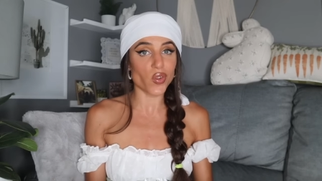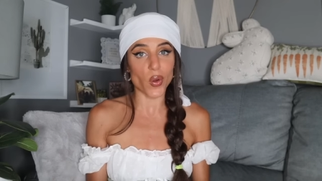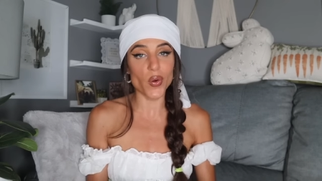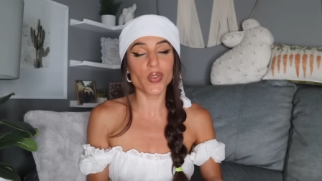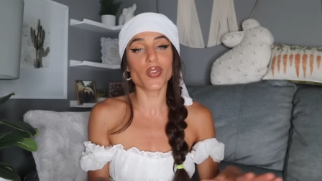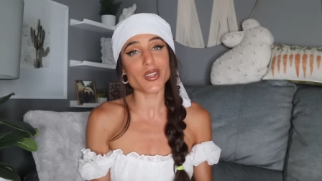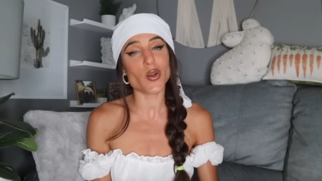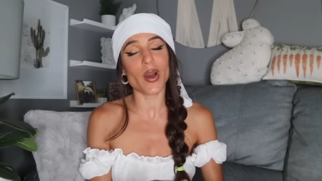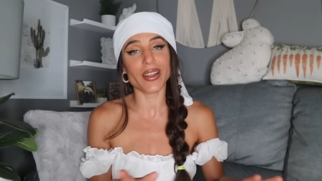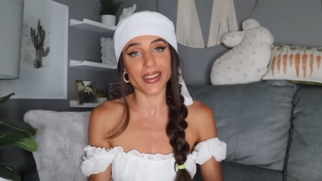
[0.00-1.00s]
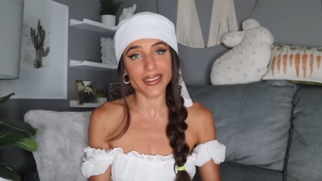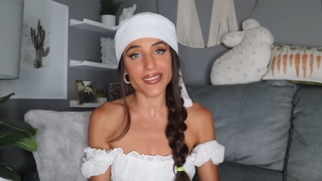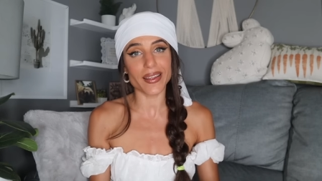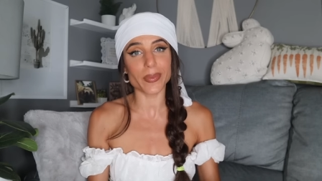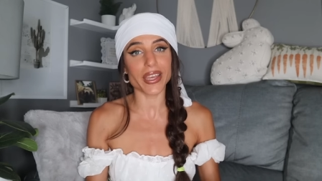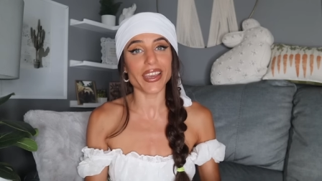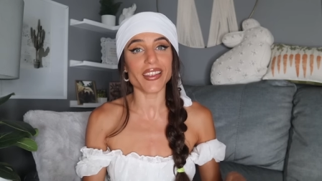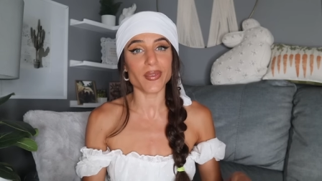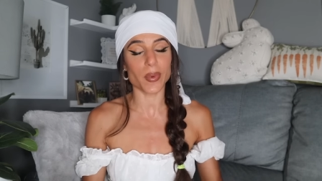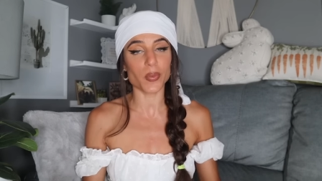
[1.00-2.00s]
So, so unless something
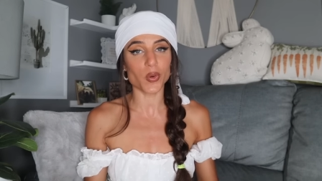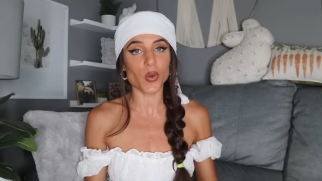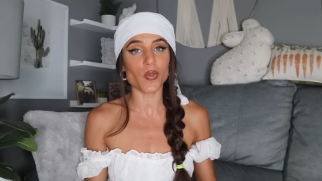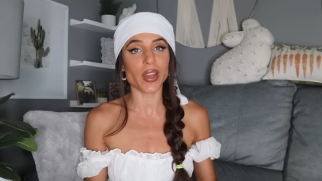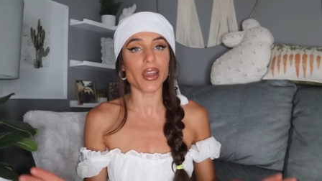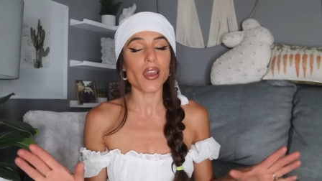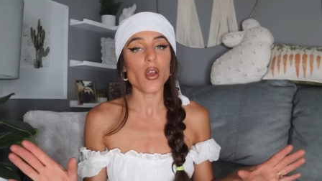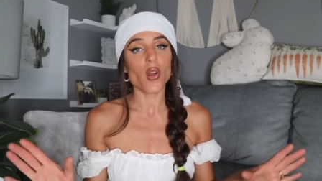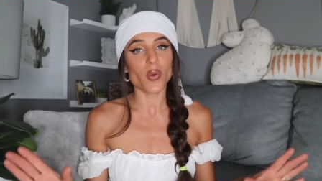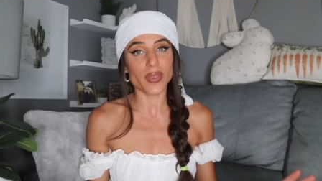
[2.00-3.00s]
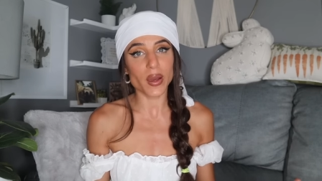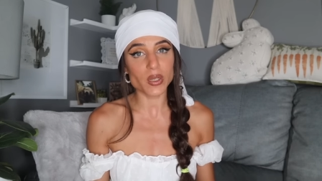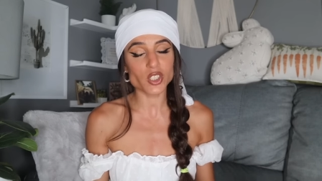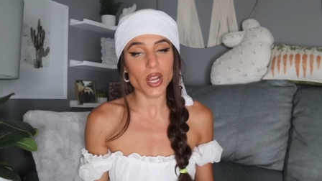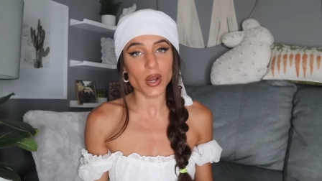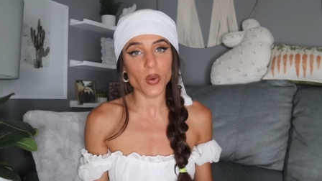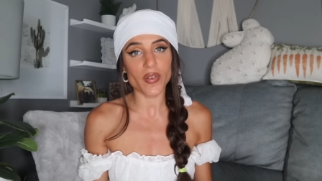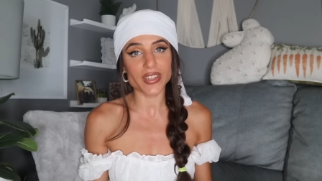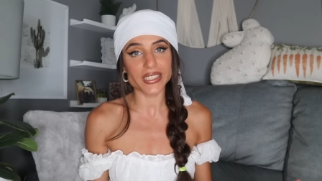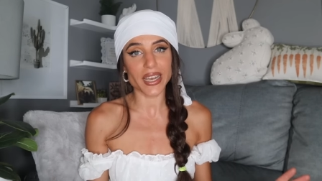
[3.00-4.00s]
has been proven without a shadow
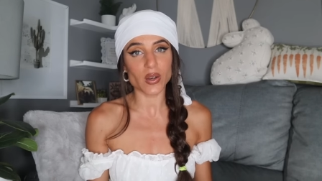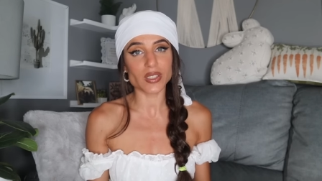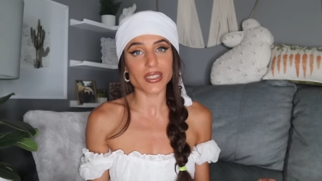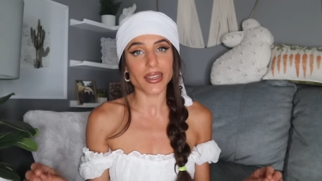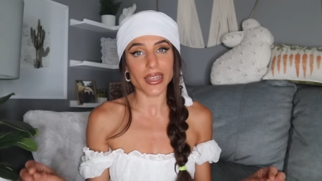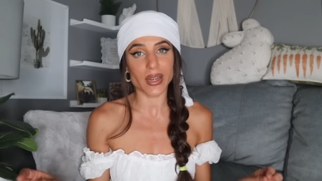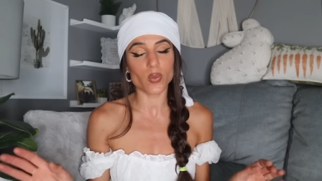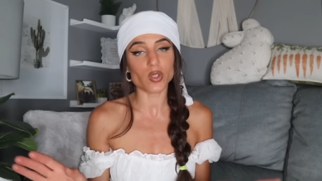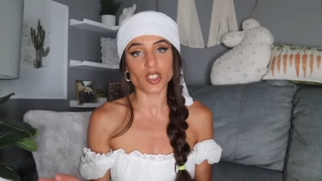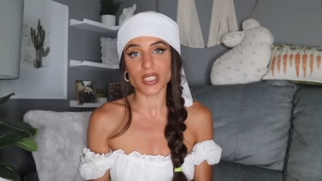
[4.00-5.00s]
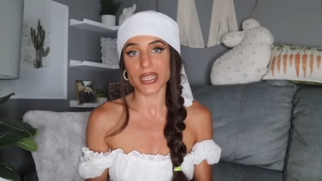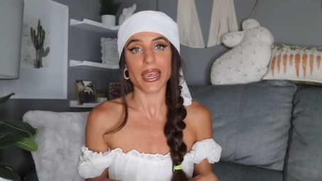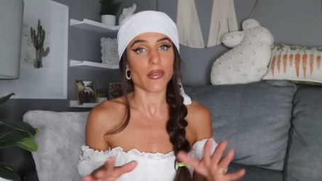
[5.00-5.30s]
of a doubt, then we'll just say